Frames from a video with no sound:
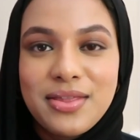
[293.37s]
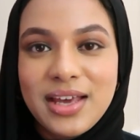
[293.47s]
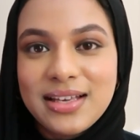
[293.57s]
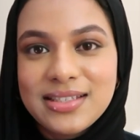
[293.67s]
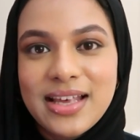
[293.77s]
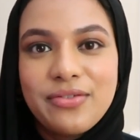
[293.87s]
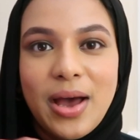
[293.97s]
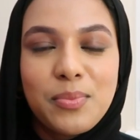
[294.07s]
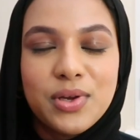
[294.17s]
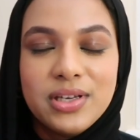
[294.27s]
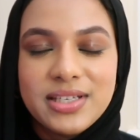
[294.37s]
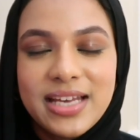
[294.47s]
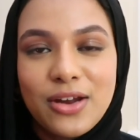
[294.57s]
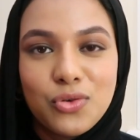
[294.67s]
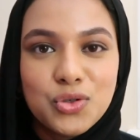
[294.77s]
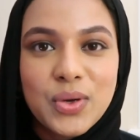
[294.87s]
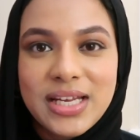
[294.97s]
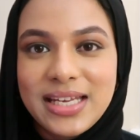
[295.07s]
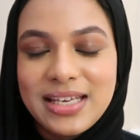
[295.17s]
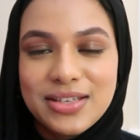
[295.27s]
things that have happened 10 or
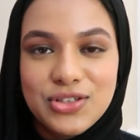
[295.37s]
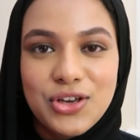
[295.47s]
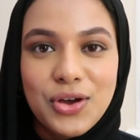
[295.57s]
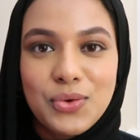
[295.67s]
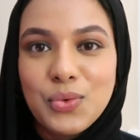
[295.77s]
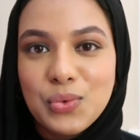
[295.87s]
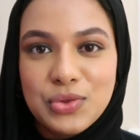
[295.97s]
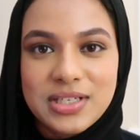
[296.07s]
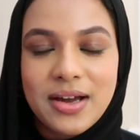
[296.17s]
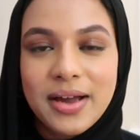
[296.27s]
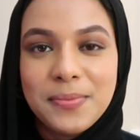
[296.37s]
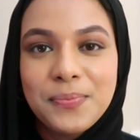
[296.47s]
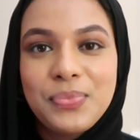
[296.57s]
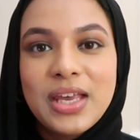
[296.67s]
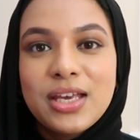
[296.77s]
20 years ago all the time.